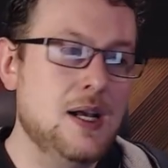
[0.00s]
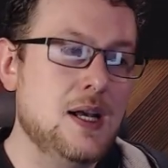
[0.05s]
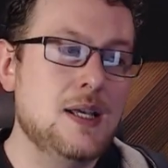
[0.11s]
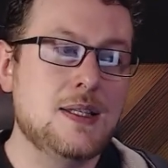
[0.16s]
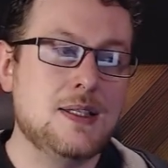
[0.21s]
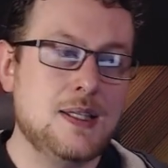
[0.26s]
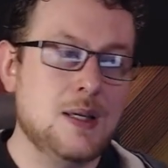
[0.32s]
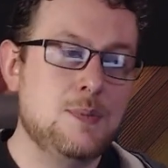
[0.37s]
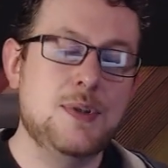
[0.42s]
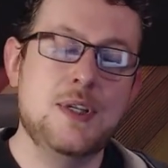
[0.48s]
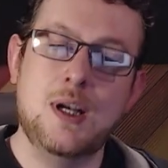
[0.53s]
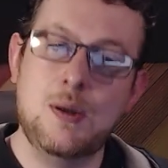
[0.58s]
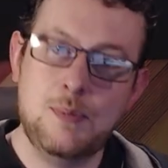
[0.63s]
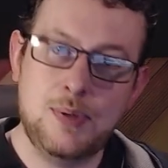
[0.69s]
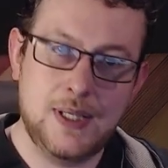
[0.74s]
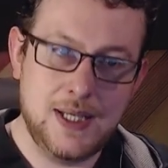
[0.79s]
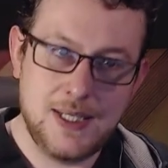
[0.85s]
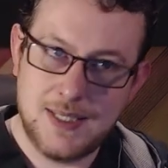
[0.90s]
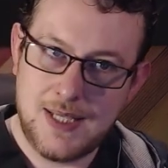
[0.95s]

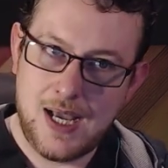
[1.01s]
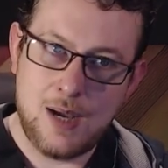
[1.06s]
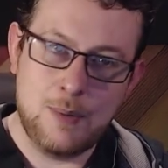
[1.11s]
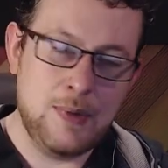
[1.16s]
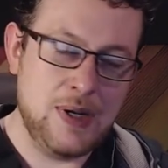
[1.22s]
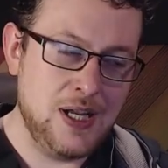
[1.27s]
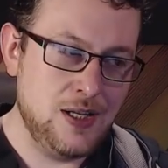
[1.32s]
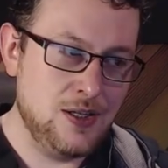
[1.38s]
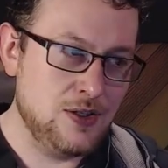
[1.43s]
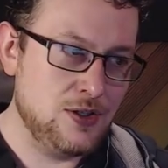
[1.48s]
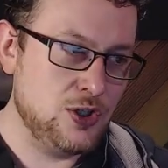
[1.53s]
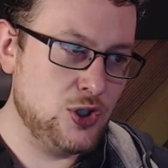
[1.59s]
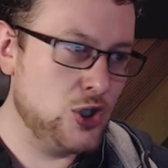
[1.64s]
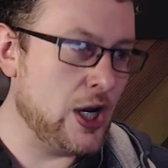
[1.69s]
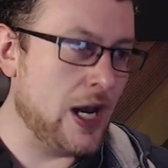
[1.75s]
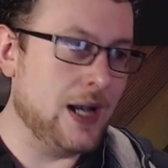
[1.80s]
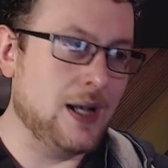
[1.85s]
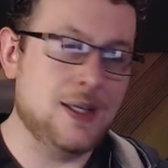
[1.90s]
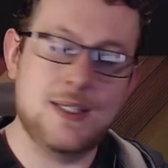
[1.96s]
Subsampling is how many
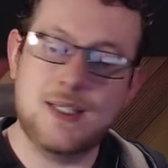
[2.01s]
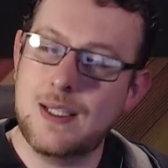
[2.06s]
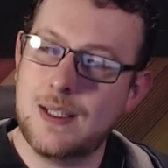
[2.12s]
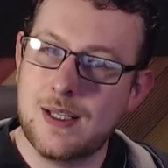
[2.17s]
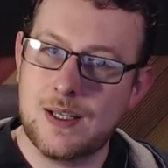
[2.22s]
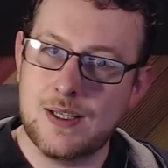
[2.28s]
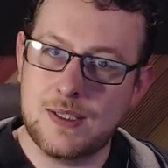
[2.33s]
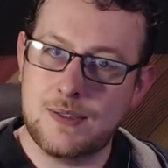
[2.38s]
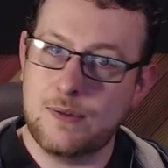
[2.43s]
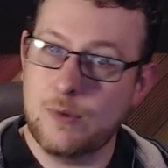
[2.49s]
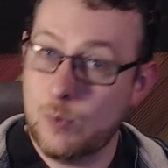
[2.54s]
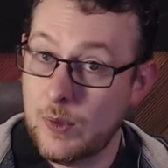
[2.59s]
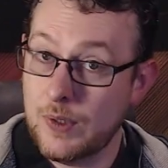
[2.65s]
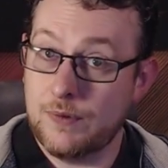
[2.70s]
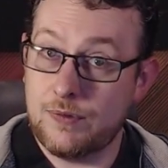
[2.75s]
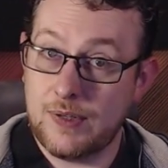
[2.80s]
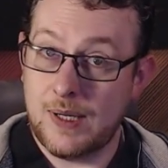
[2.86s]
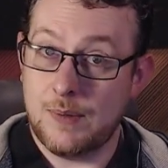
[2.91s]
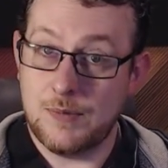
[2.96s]
checks it does from one
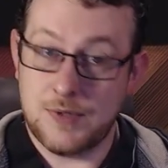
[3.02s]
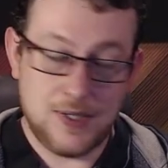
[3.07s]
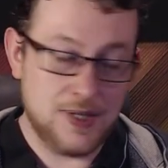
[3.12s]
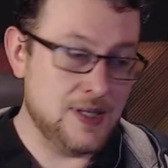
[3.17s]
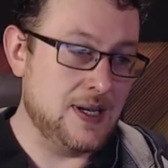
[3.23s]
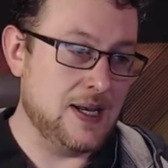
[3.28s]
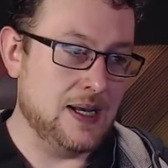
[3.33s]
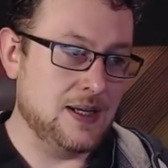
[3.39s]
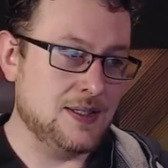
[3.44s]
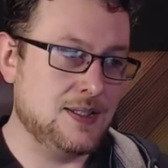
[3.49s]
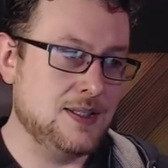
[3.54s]
frame to the next.